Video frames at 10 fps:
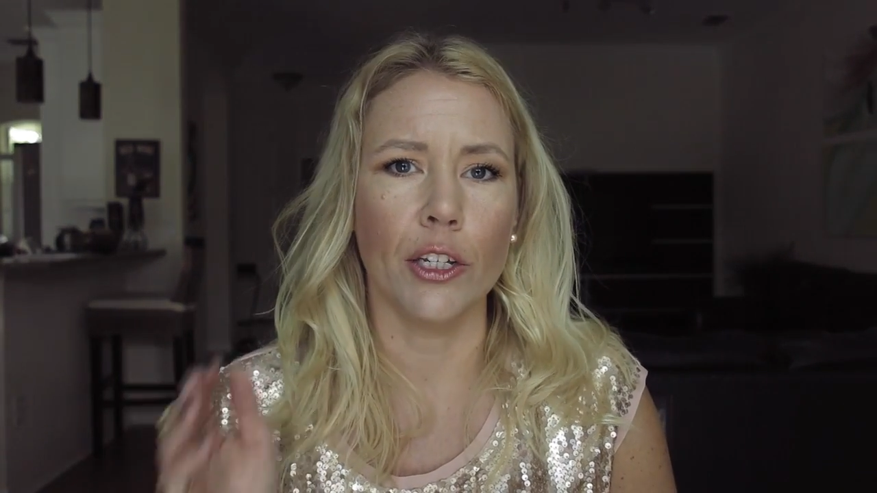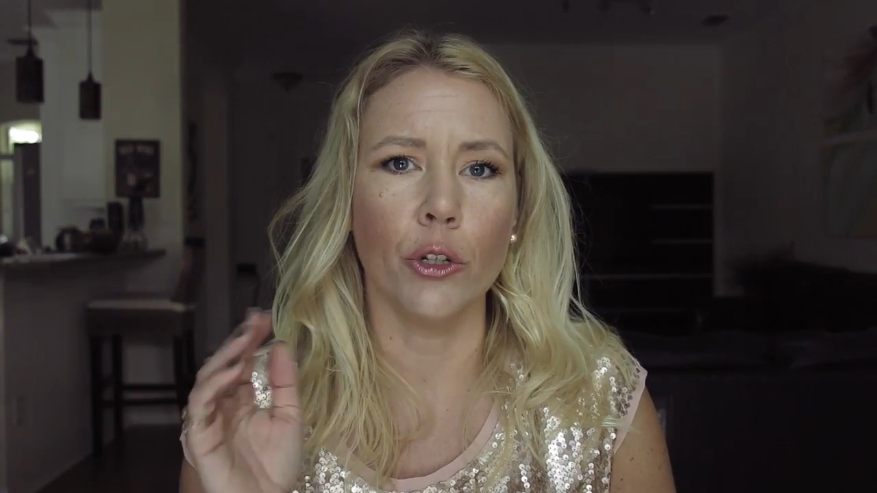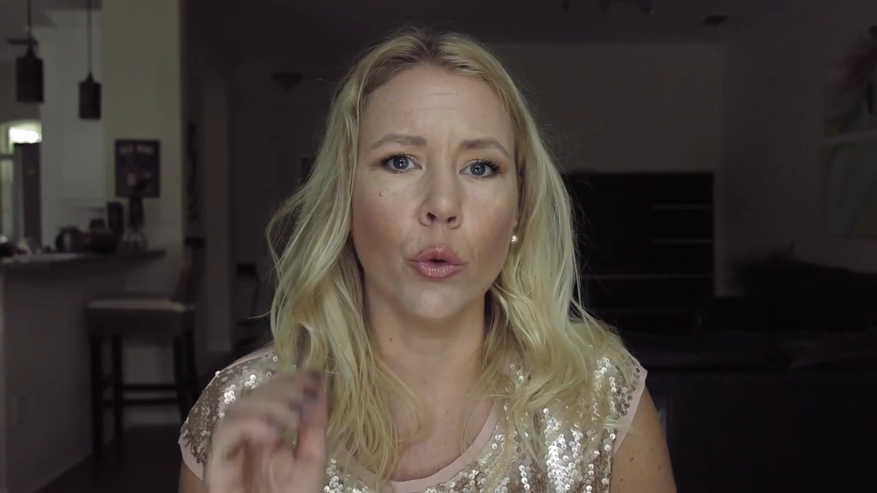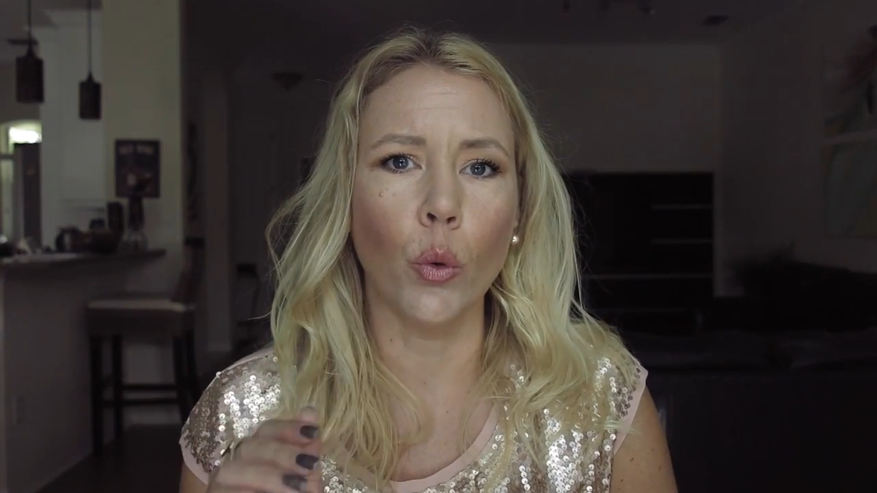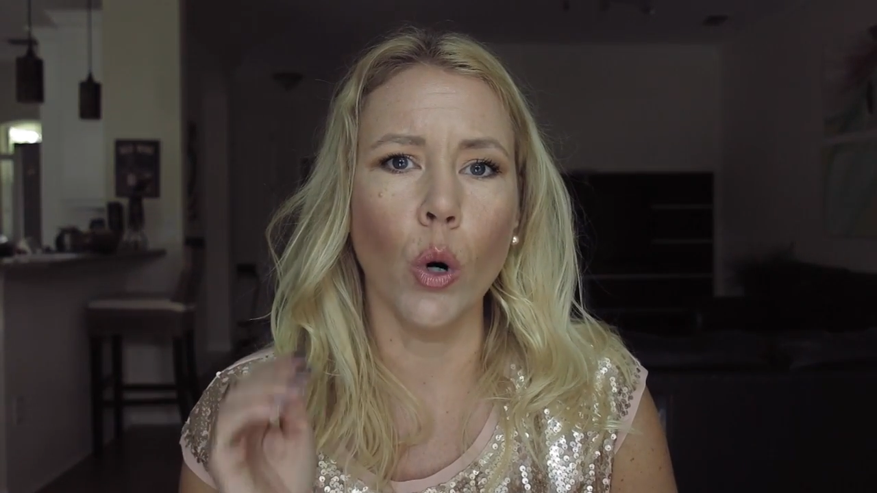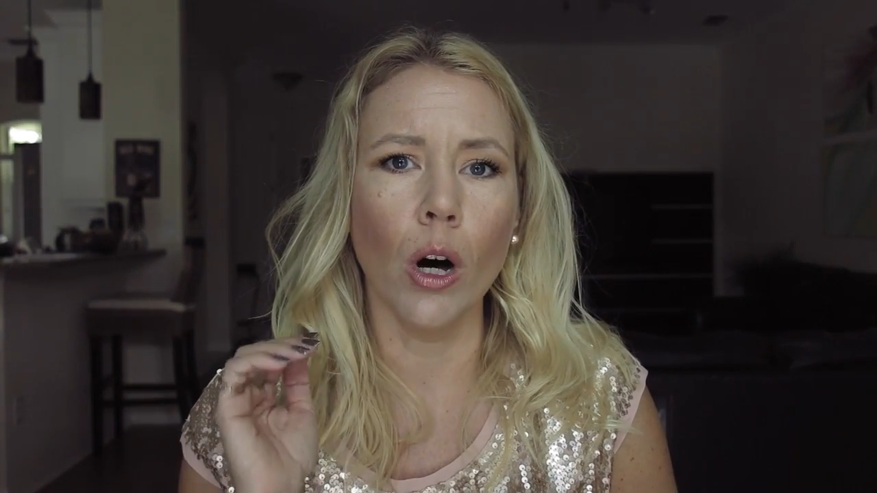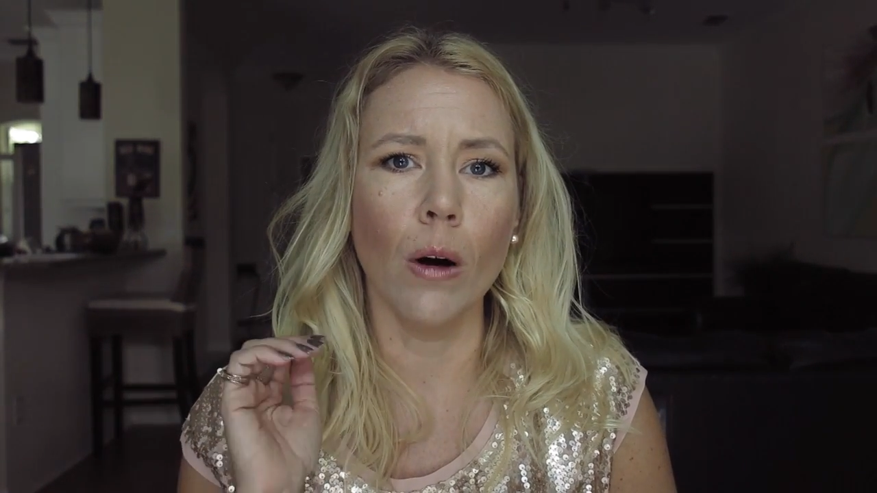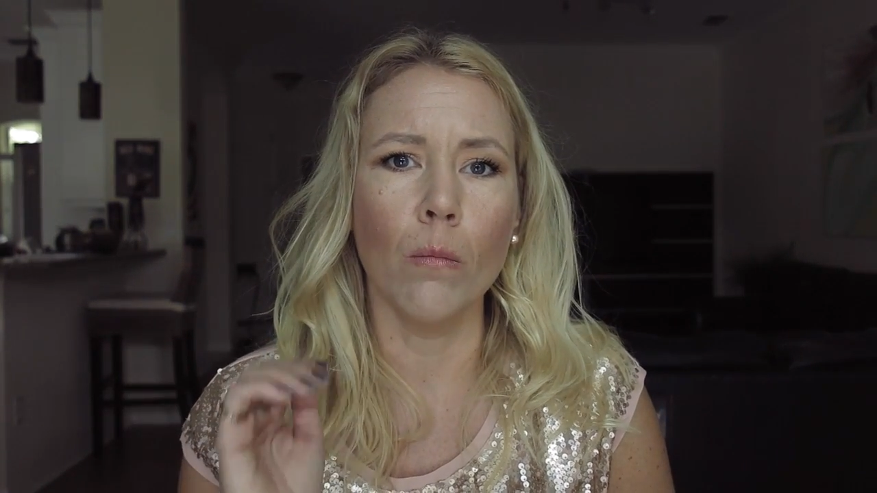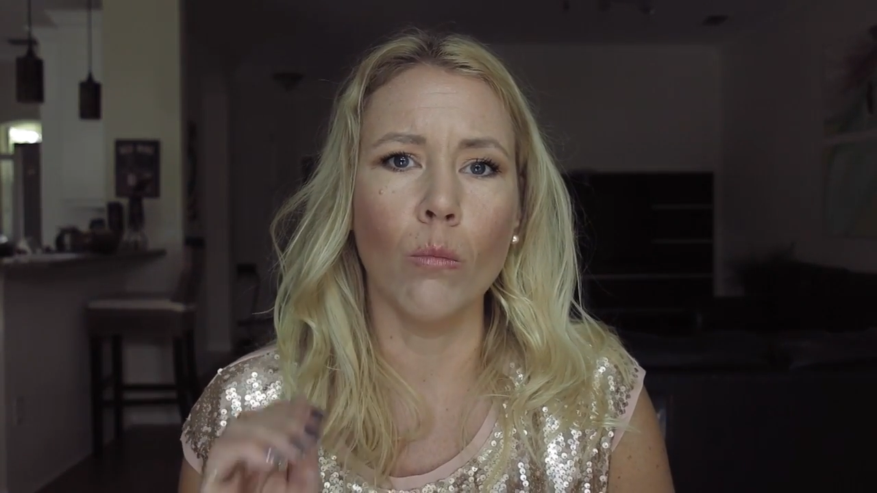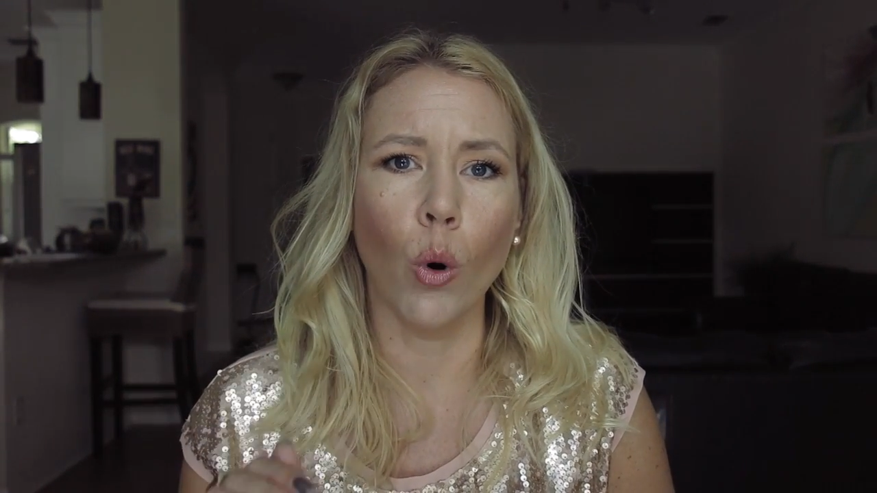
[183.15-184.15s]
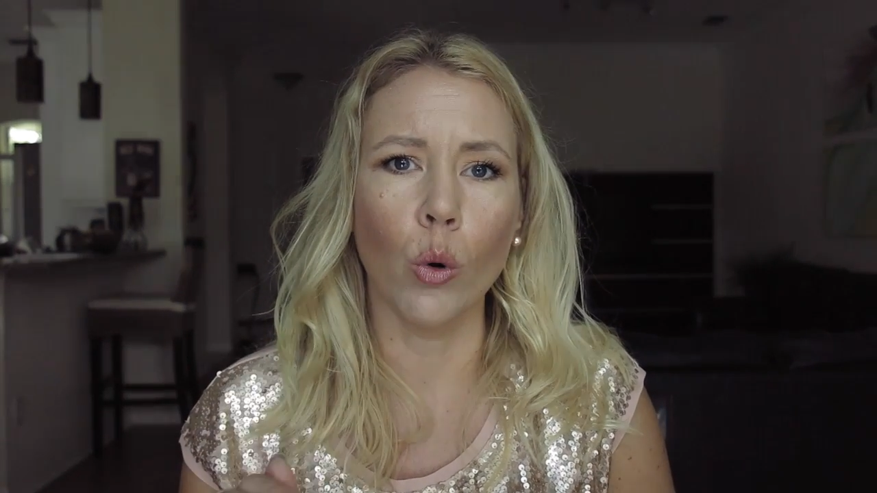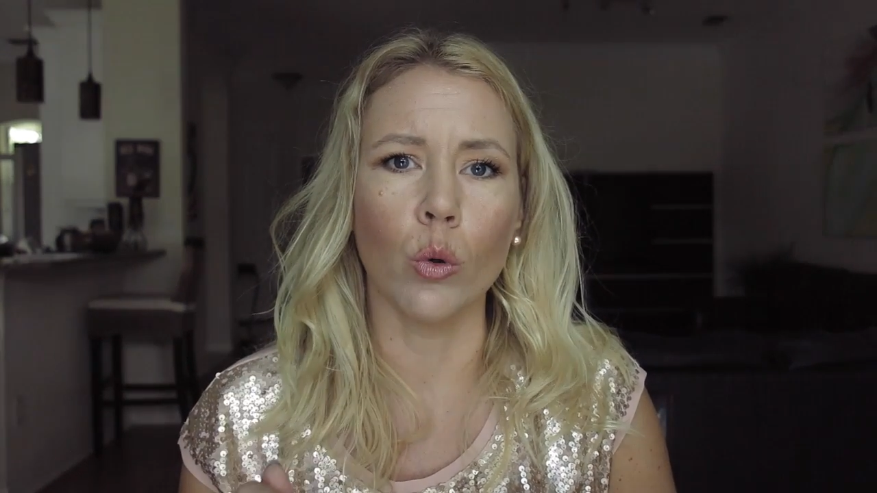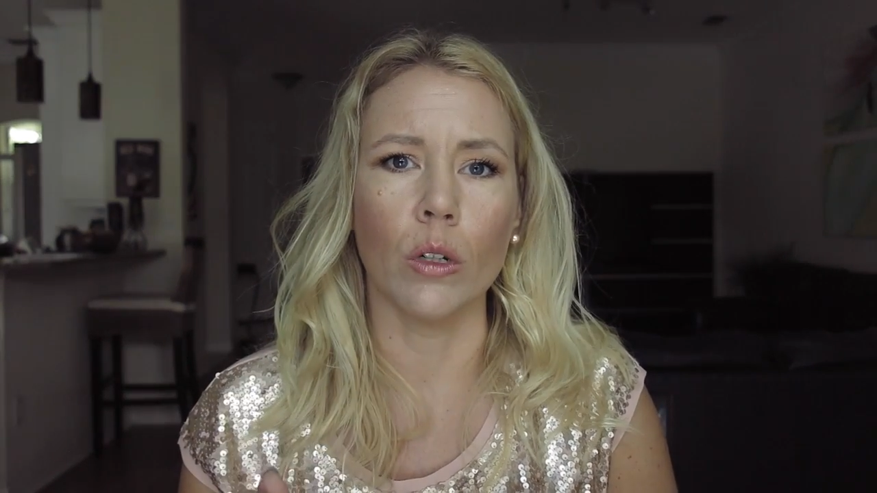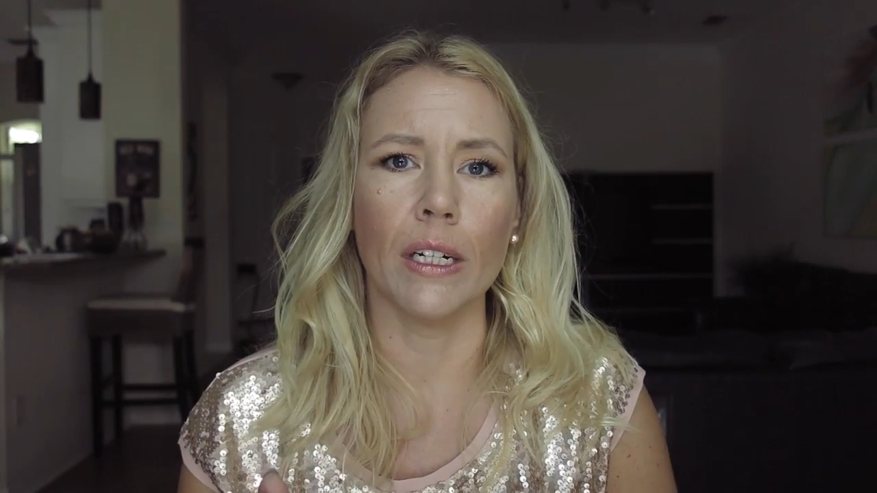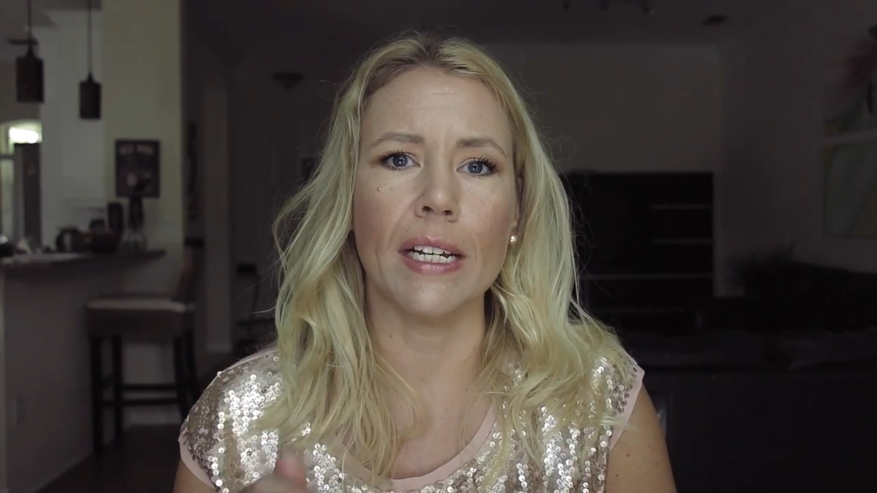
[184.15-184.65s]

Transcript: your mole